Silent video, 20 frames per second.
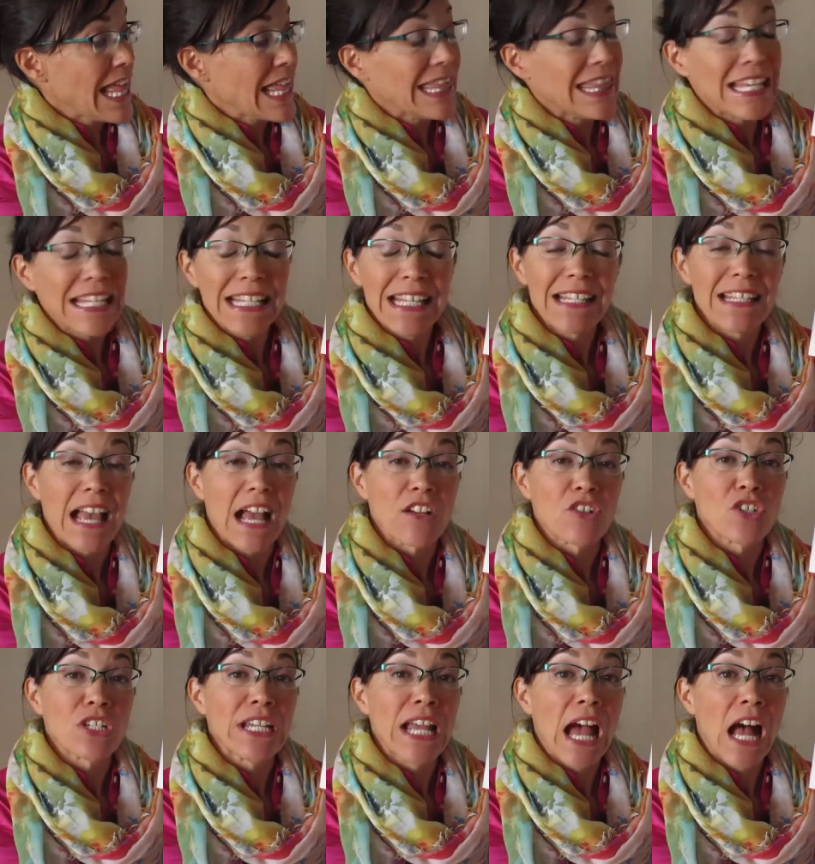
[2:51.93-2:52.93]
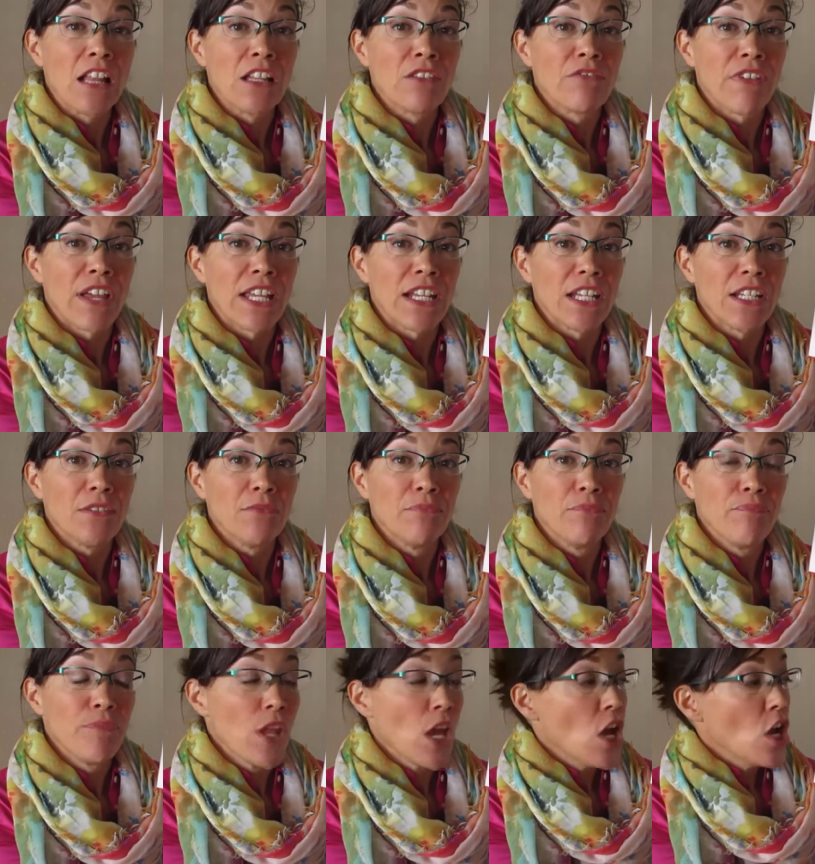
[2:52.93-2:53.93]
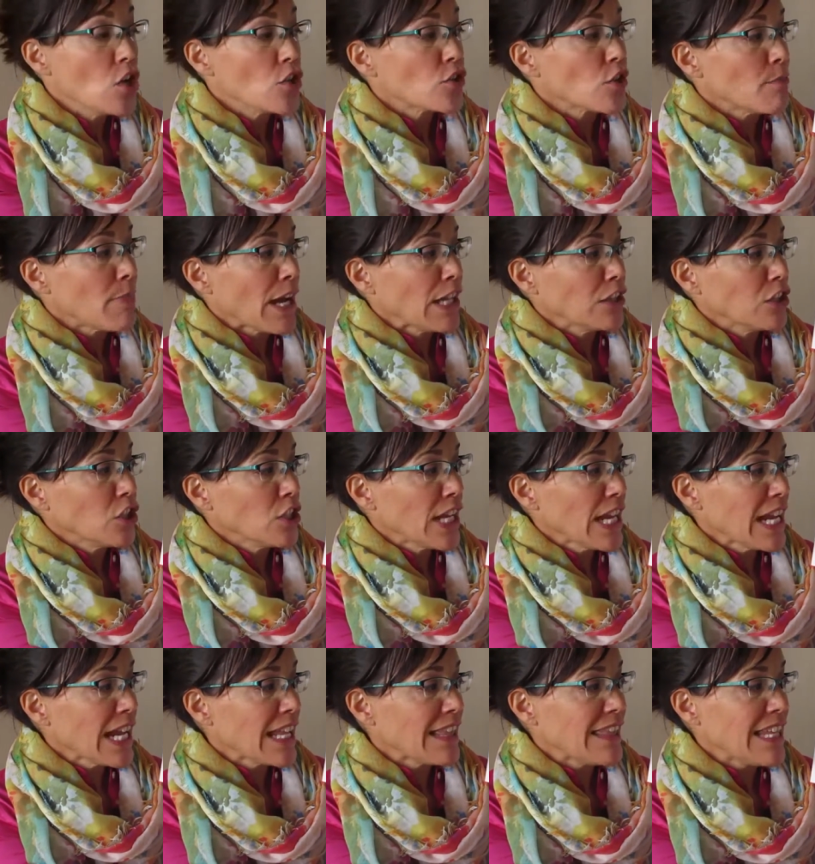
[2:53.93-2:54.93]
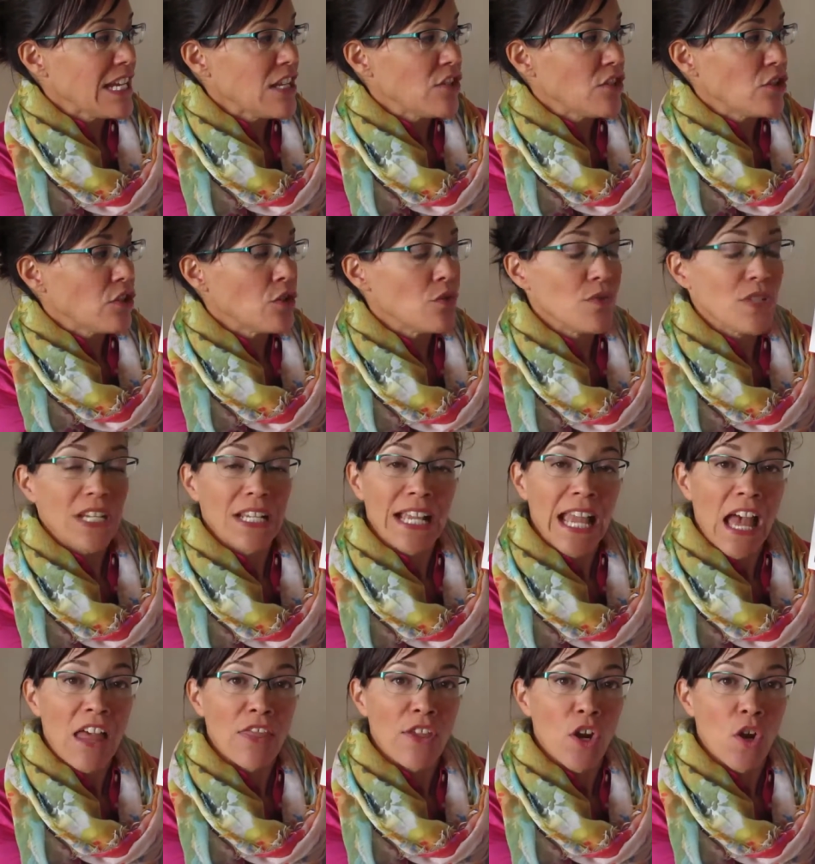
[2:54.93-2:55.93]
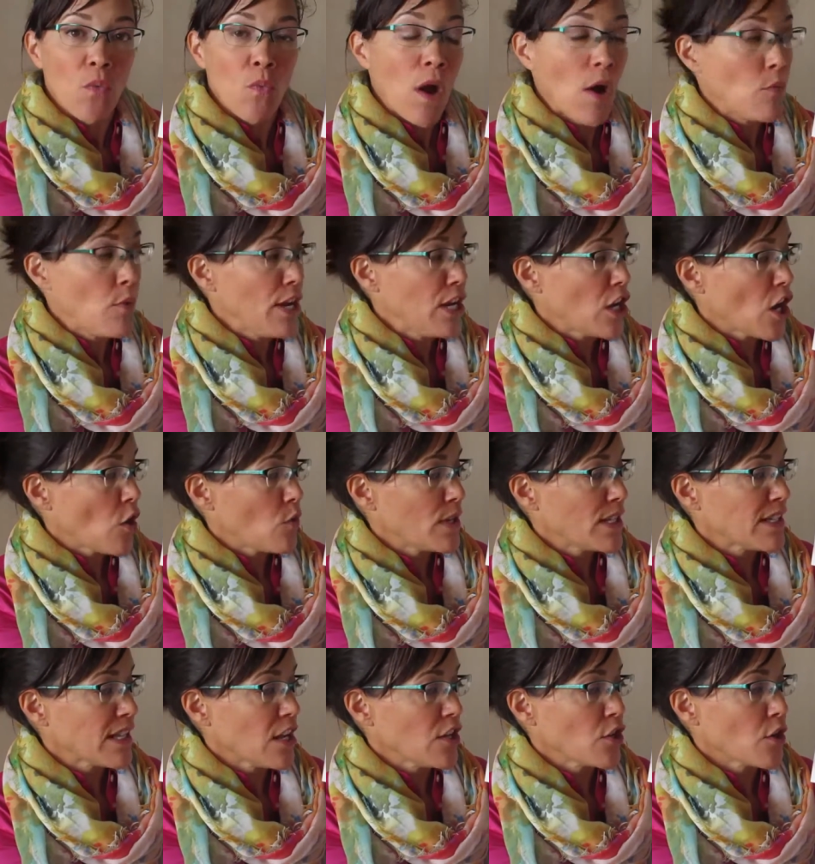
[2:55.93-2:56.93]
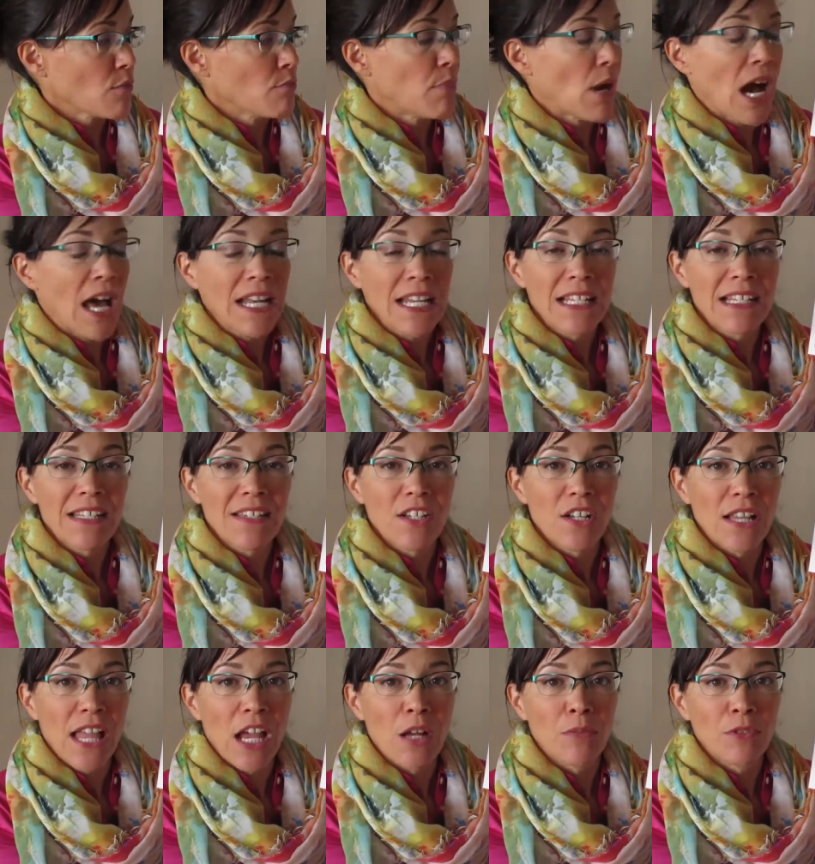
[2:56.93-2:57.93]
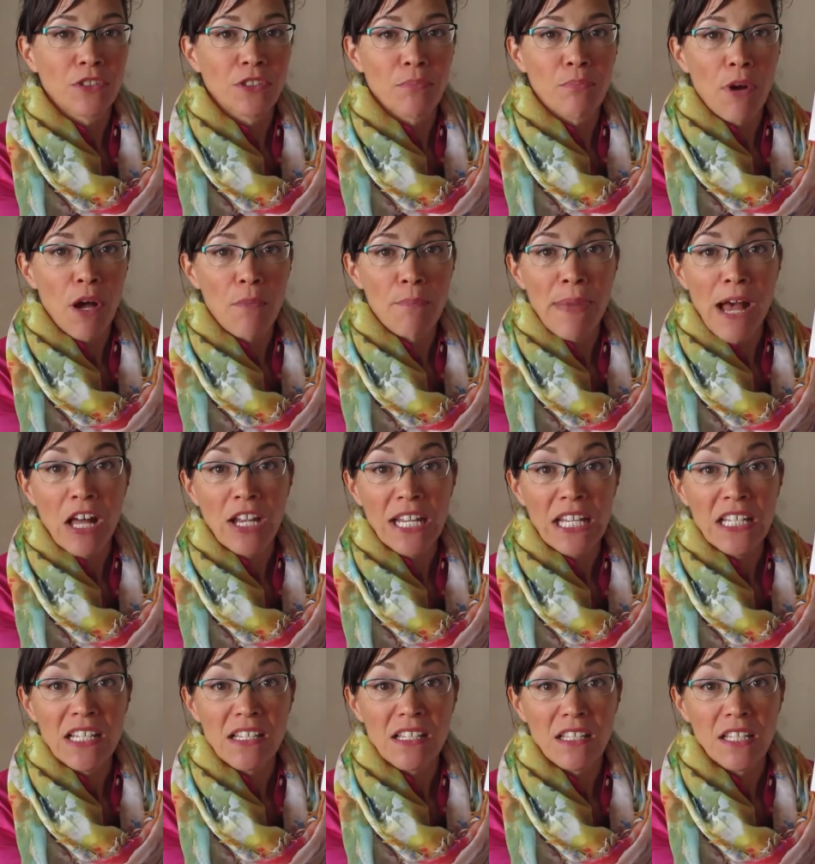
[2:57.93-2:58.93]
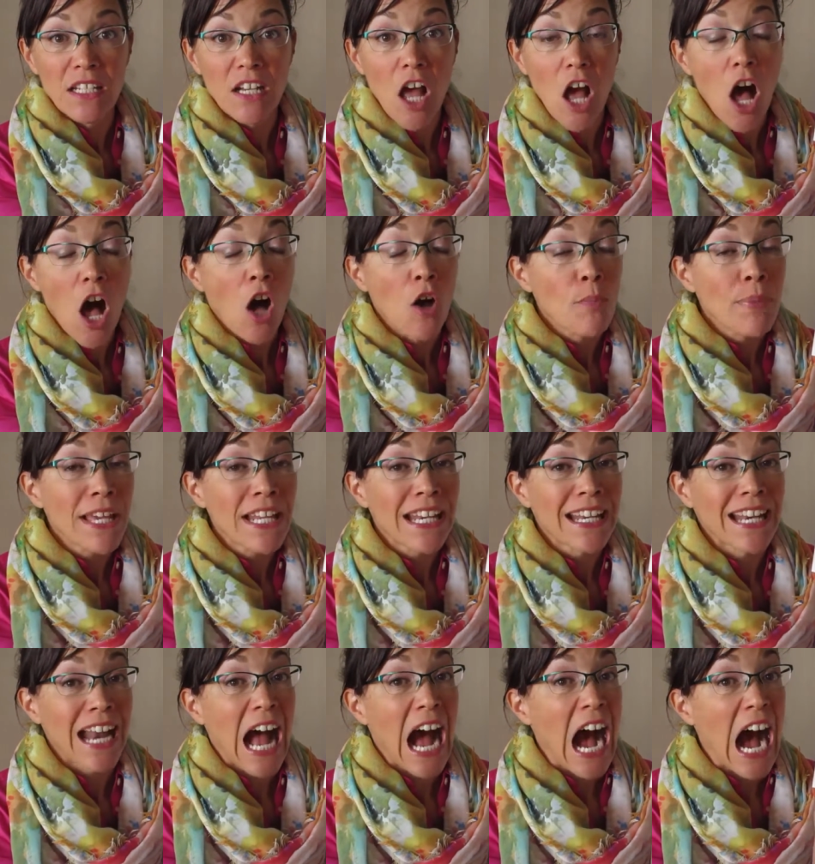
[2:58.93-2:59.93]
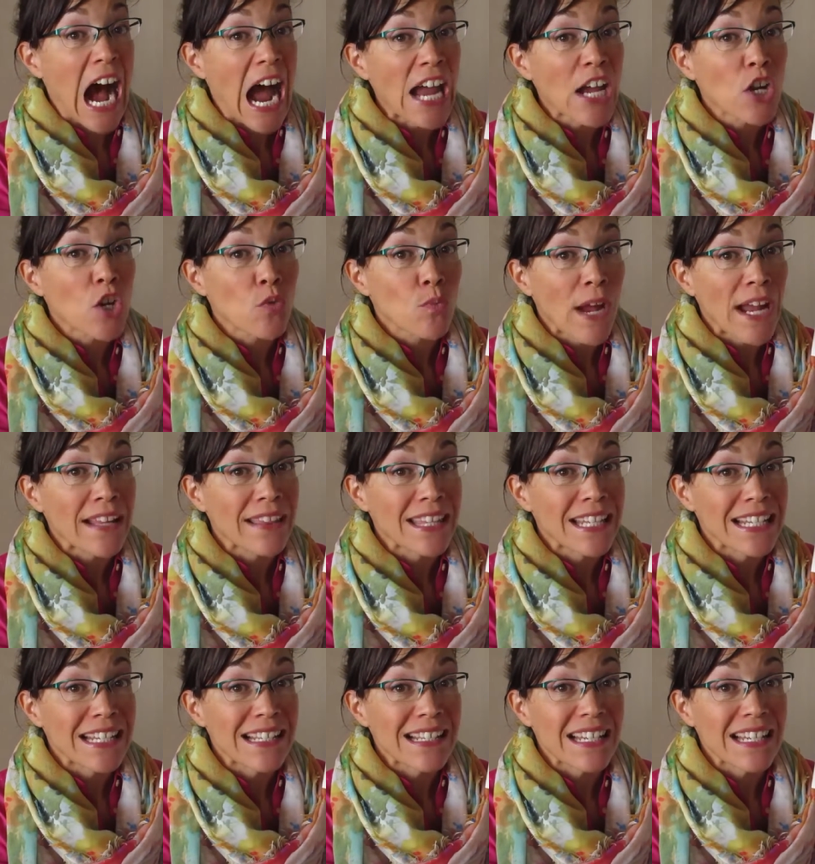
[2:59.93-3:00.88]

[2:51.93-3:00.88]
this is actually elevated. So by looking at these 2 together, what we know is that your body is still able to pump out insulin, albeit at a higher rate than is